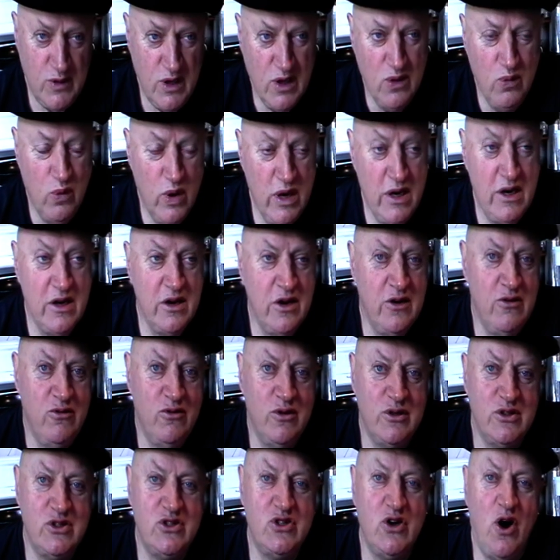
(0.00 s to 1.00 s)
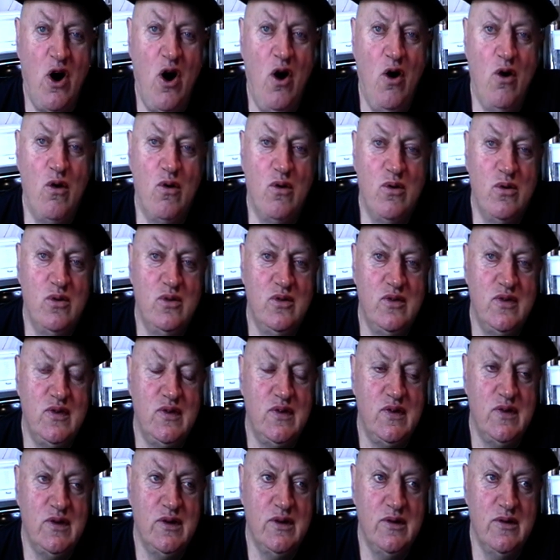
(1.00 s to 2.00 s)
we didn't
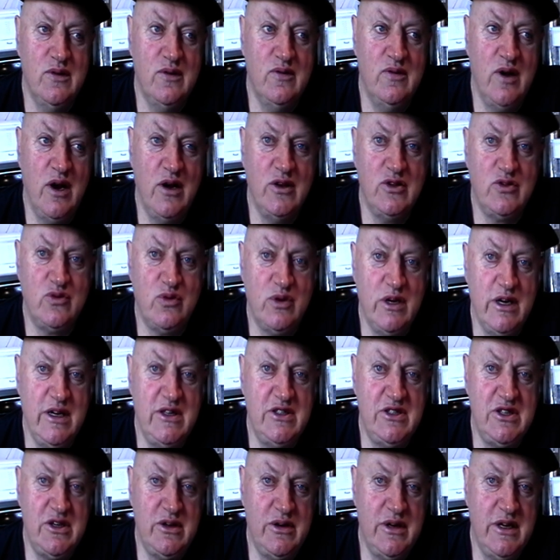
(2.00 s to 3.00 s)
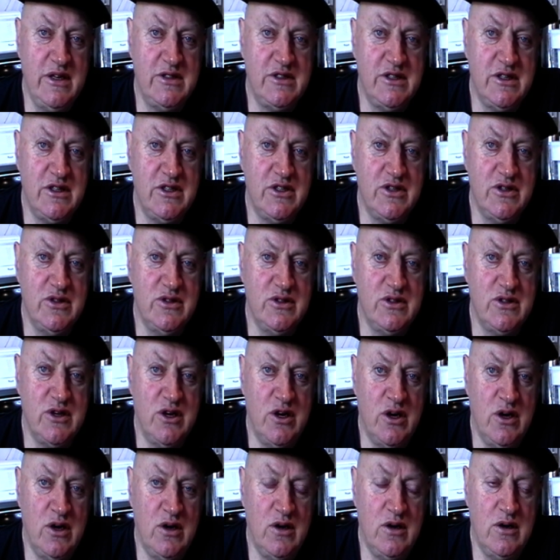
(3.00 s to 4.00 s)
resolve those really serious issues
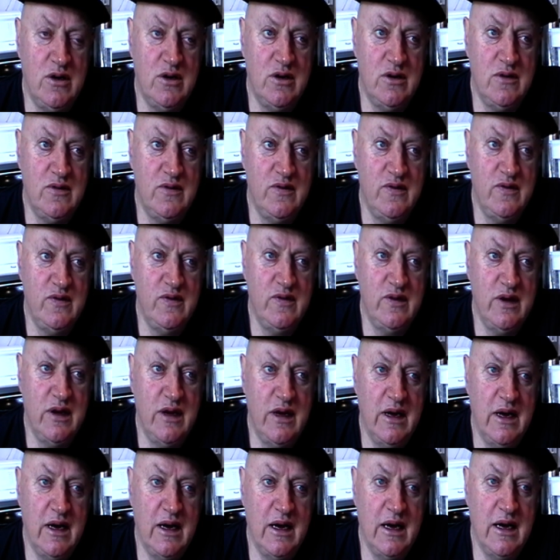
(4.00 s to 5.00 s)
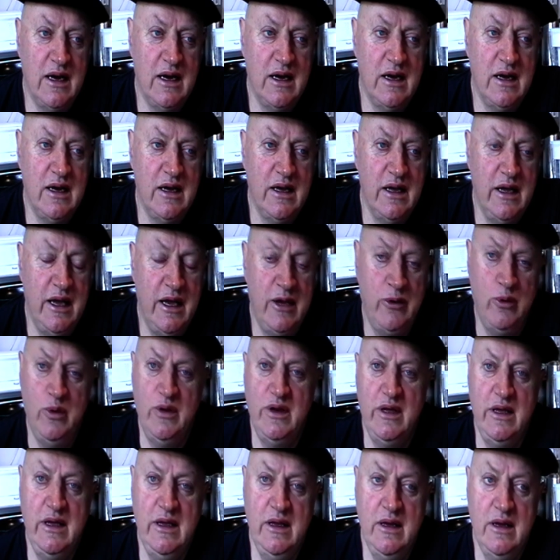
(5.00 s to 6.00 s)
of
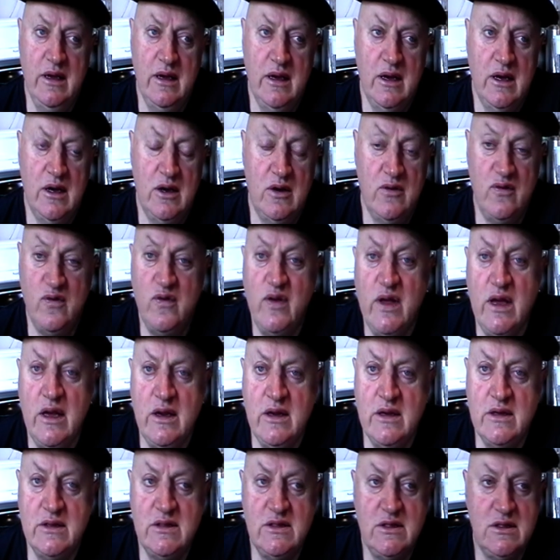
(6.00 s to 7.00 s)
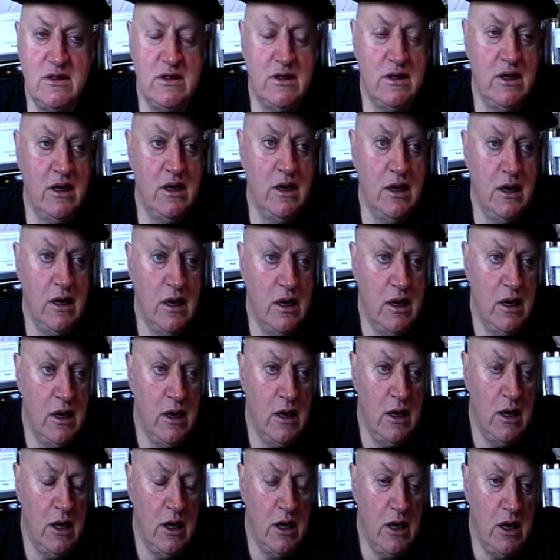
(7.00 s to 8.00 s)
equity, of fairness,
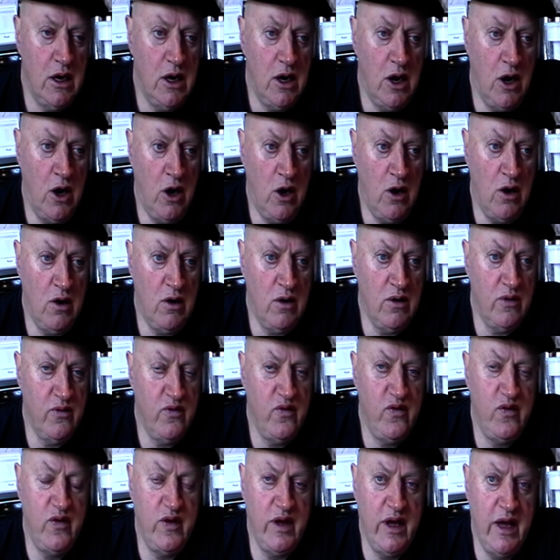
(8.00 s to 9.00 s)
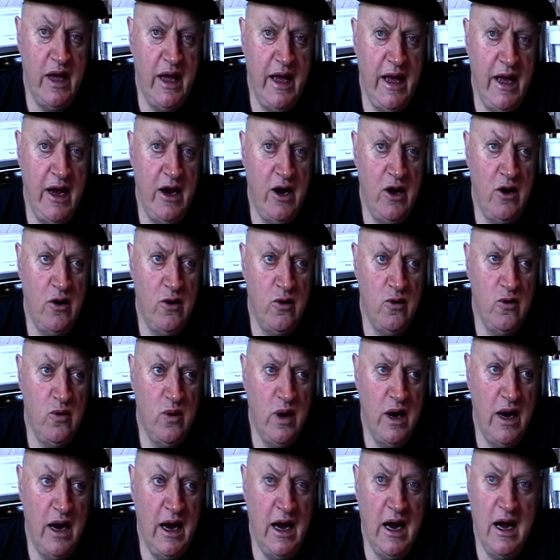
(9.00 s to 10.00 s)
of how
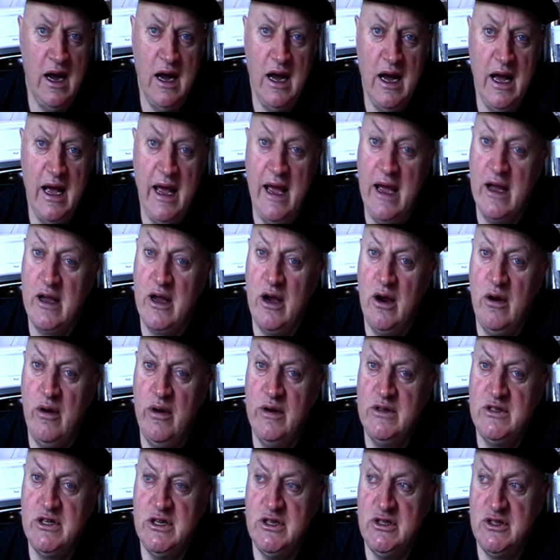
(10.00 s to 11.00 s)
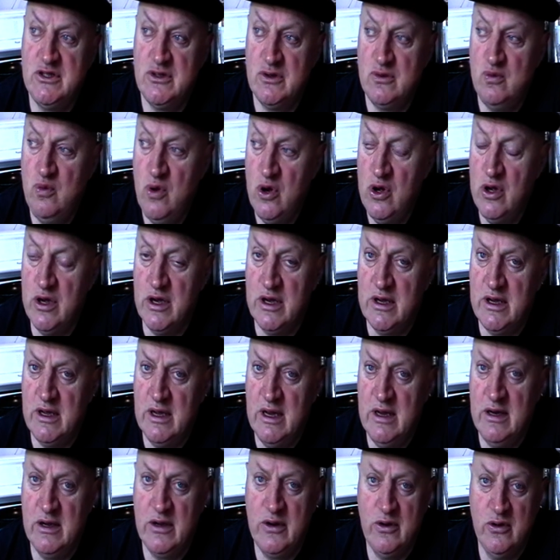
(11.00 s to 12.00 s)
our currency should work.
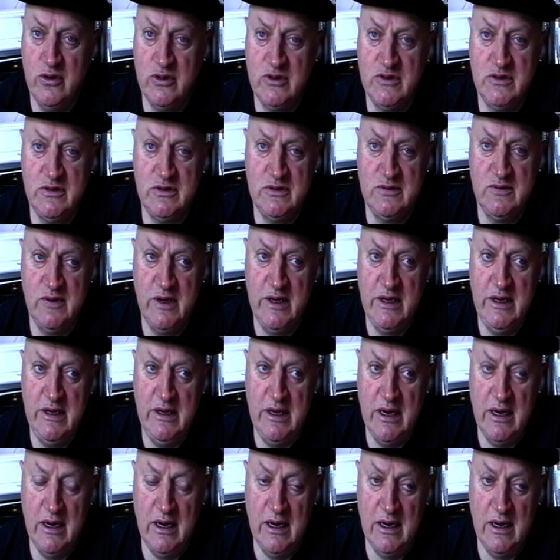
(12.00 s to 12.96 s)
And of course the